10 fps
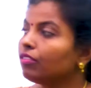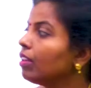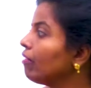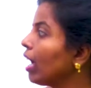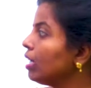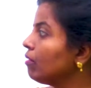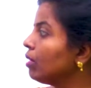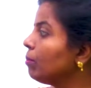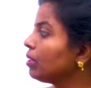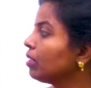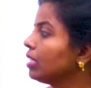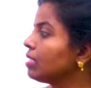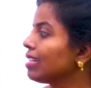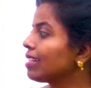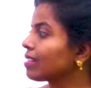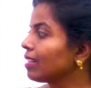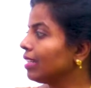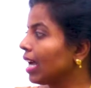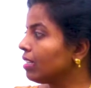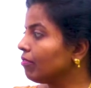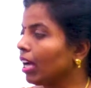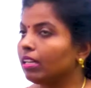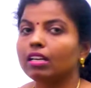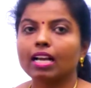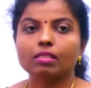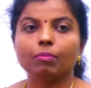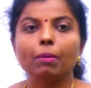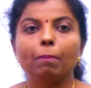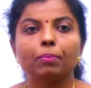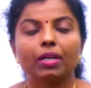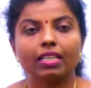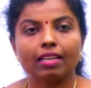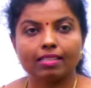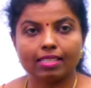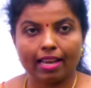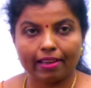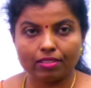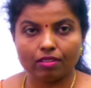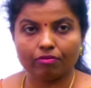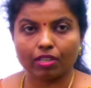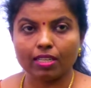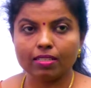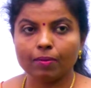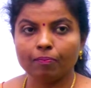the value will be 36, that value has been printed as an answer for us.